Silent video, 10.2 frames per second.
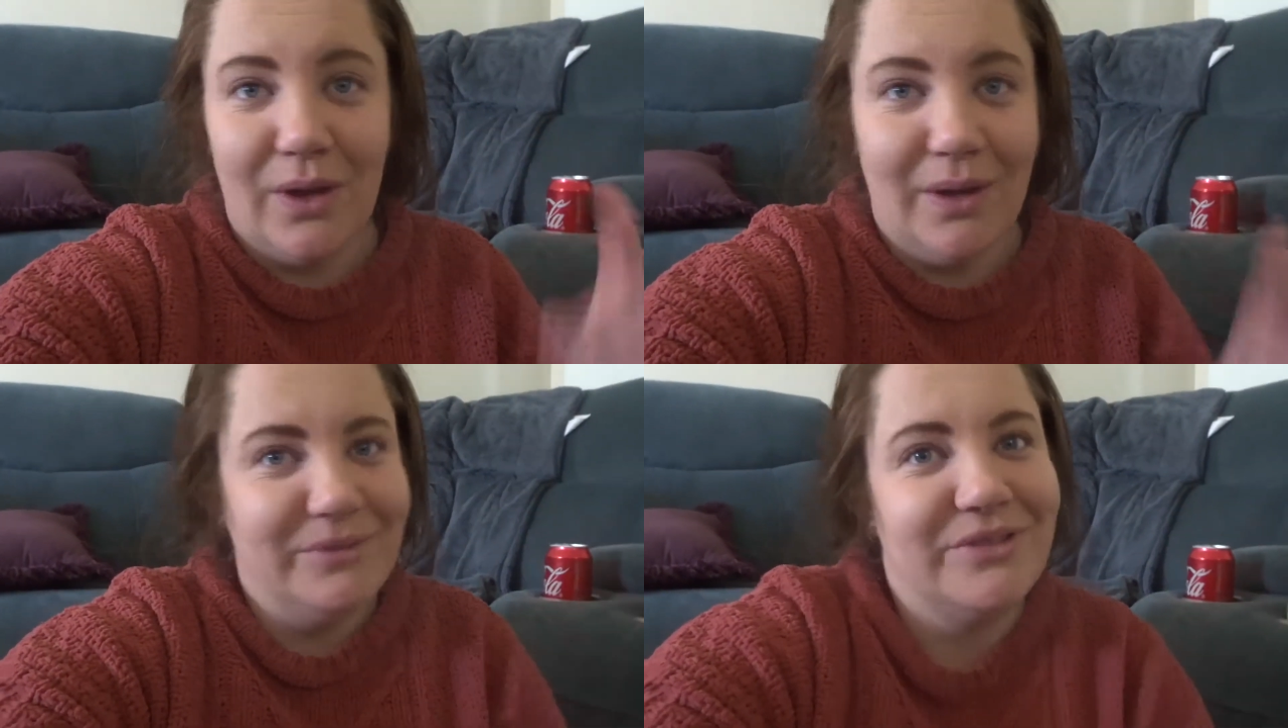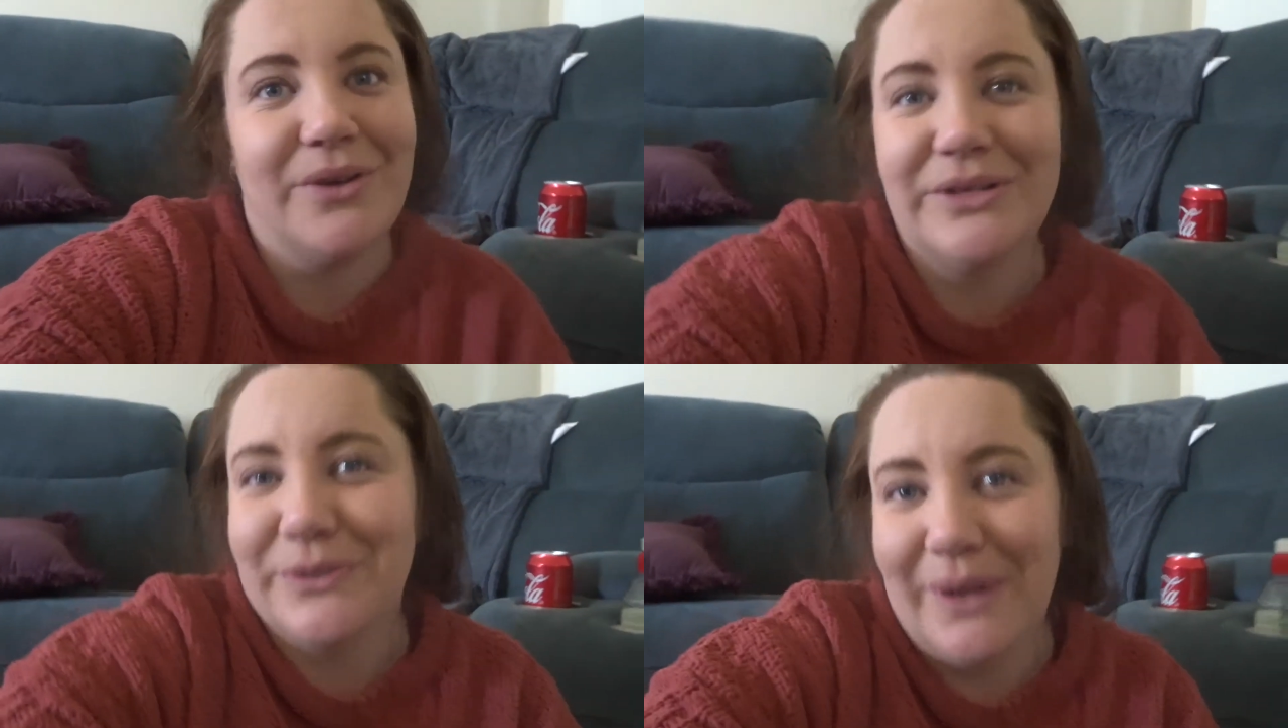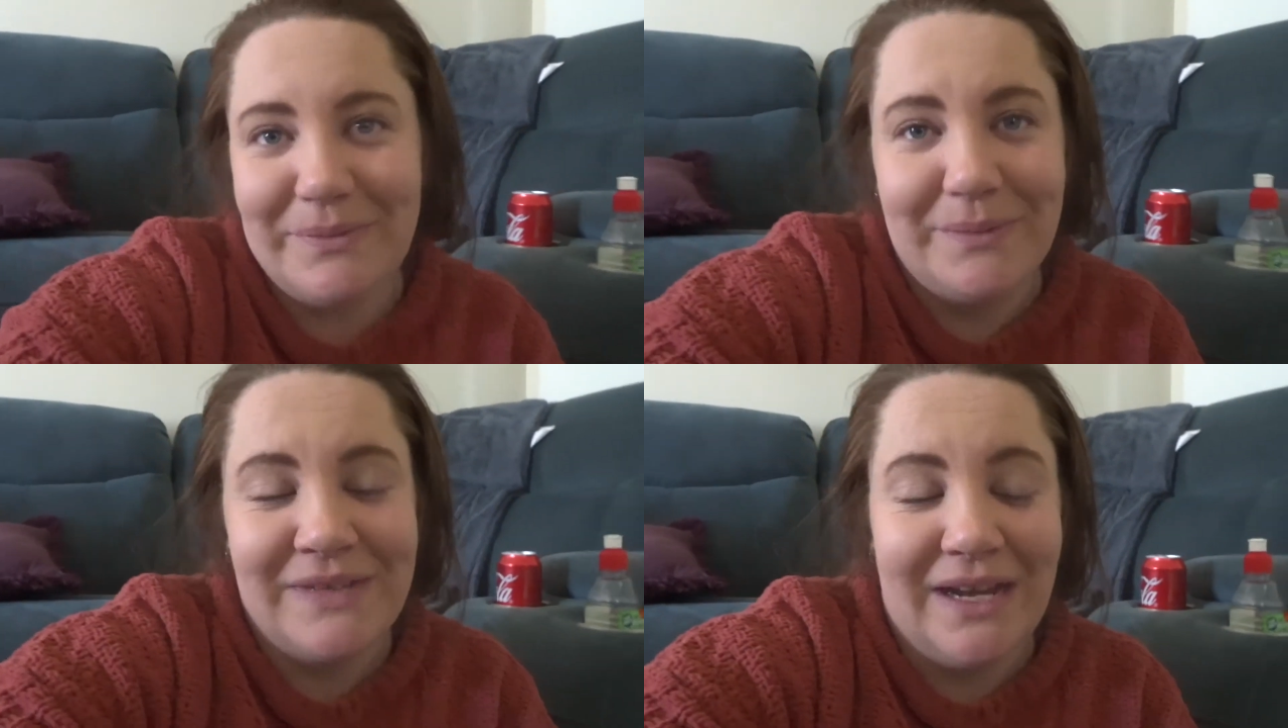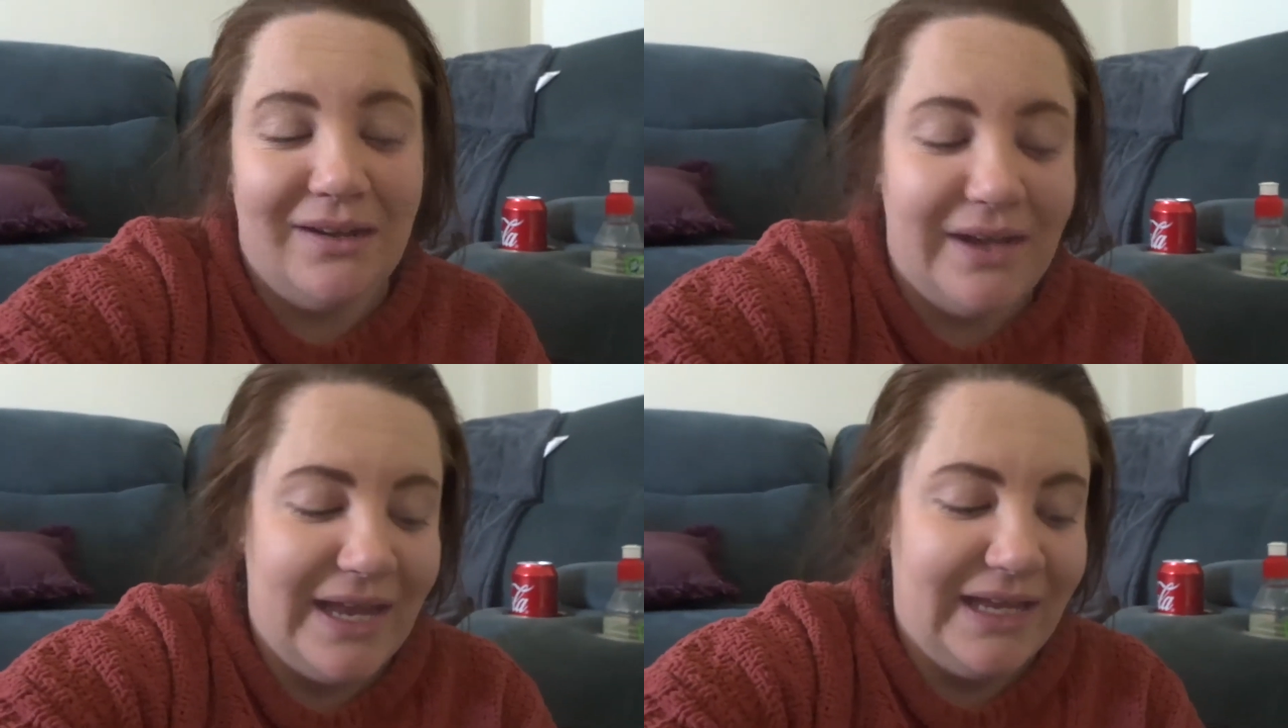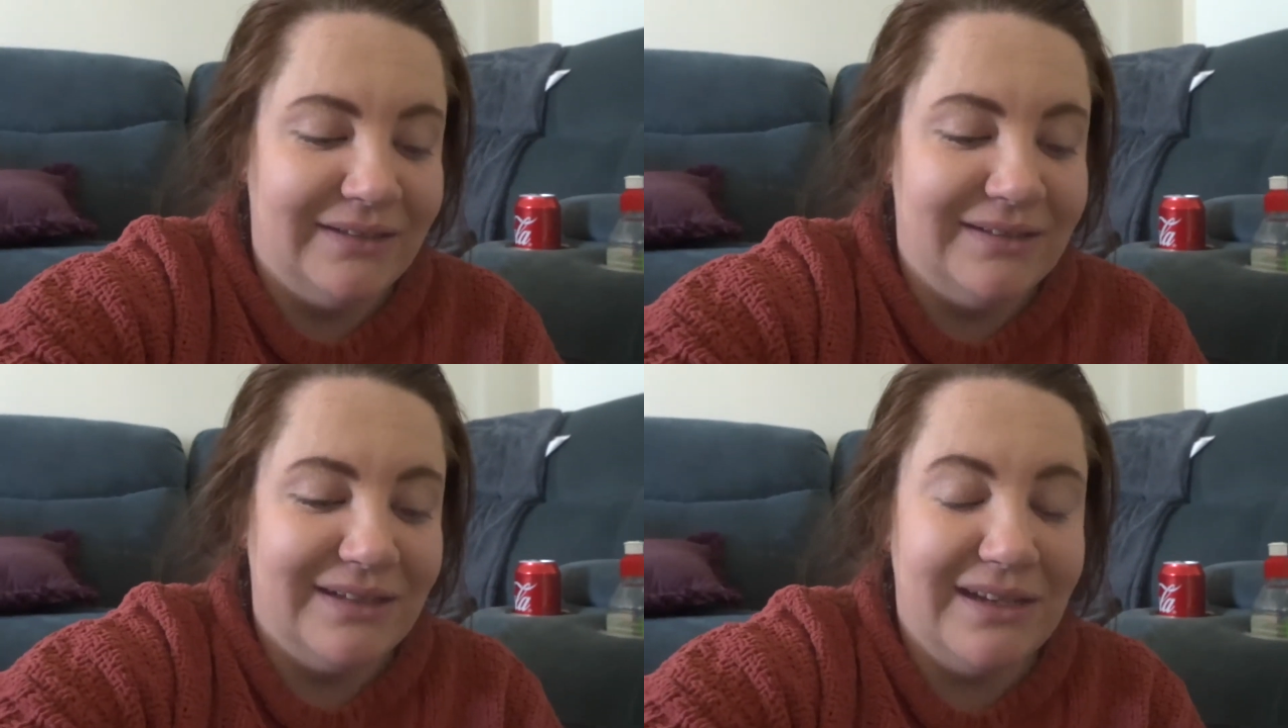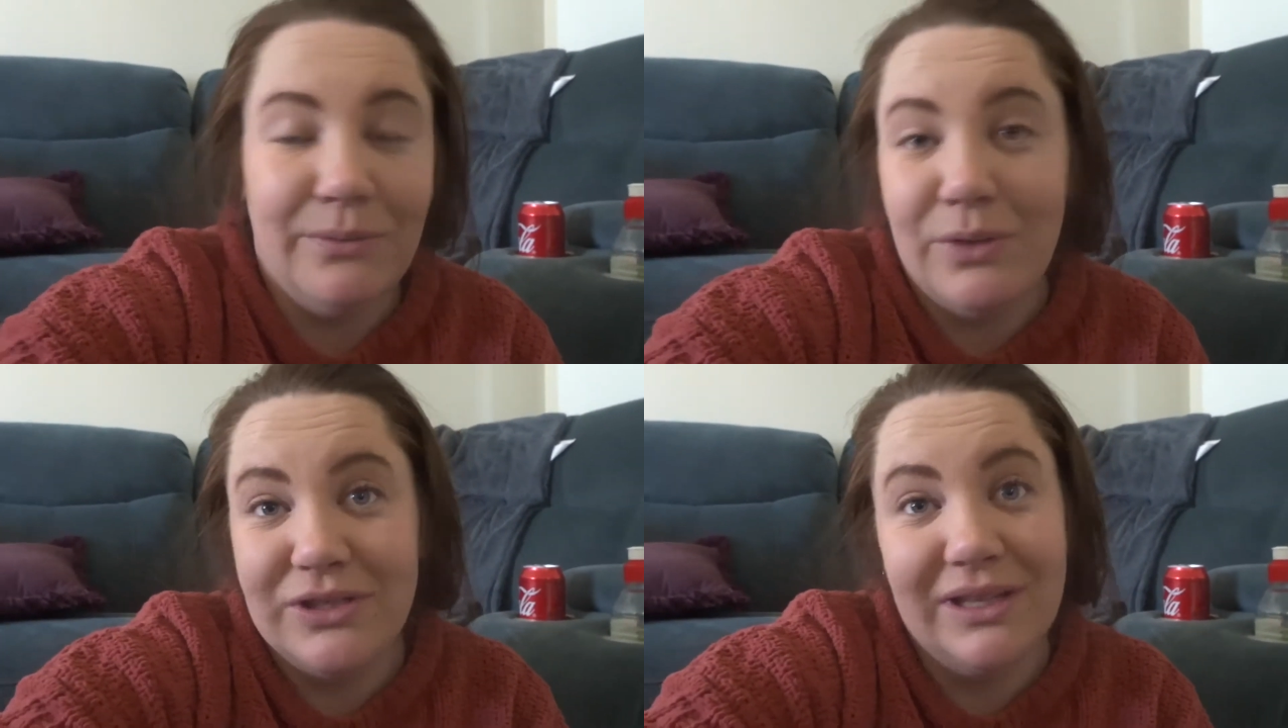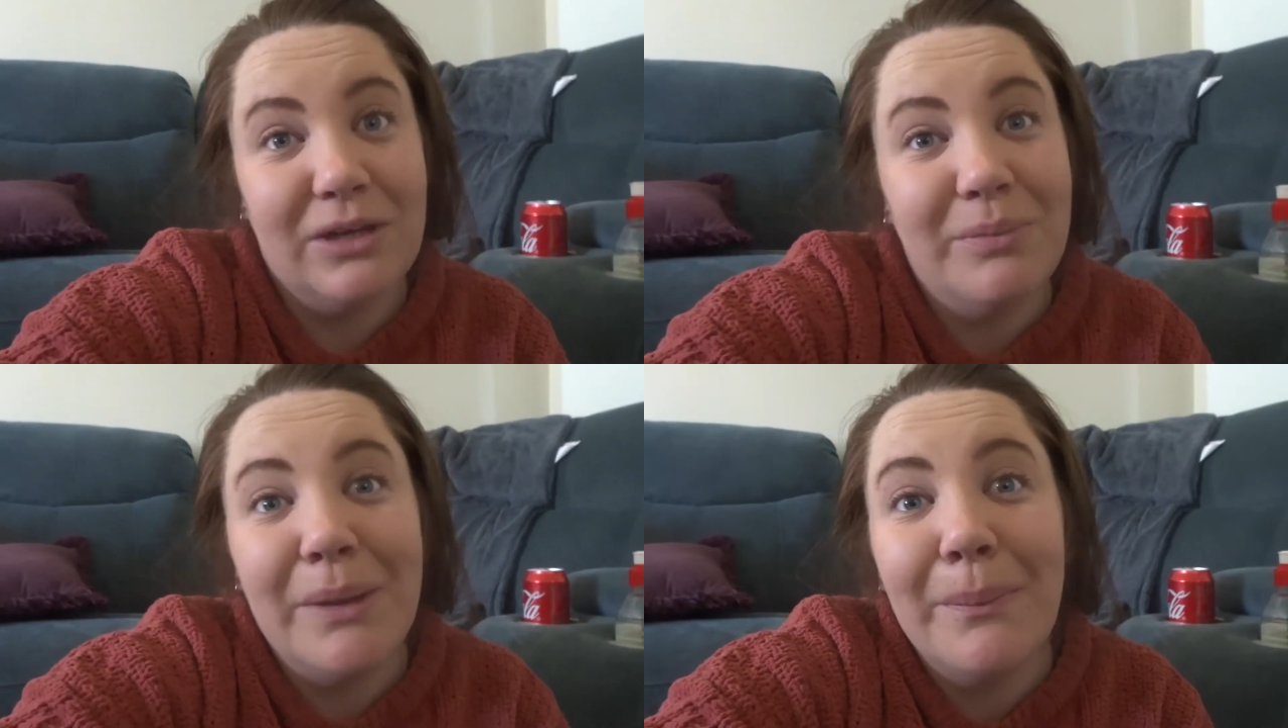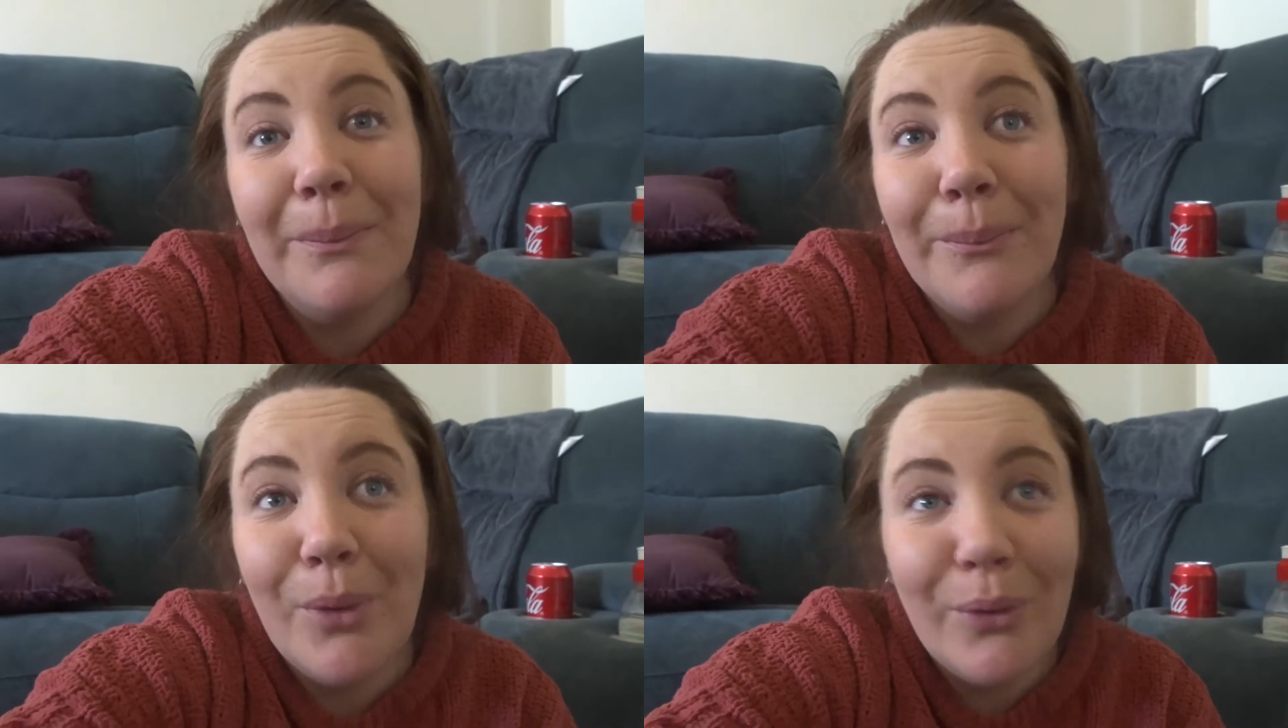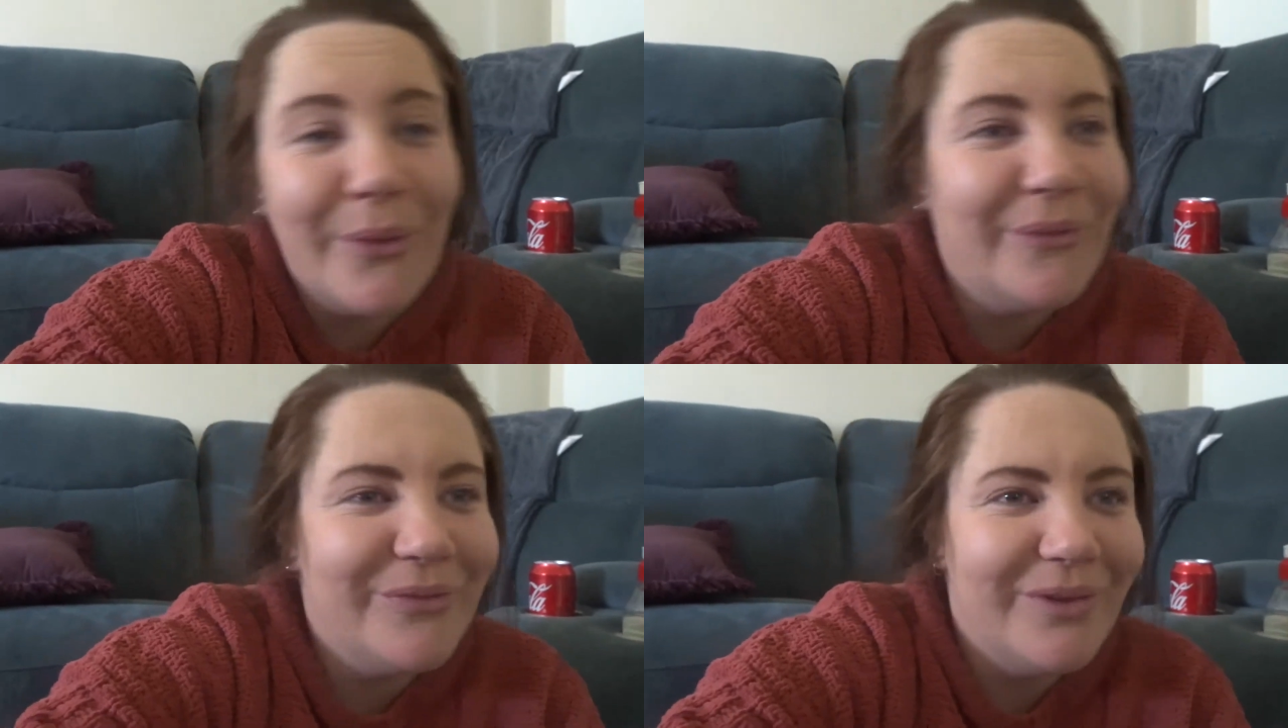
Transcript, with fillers: I'm just going to wrap them now and watch a little bit more of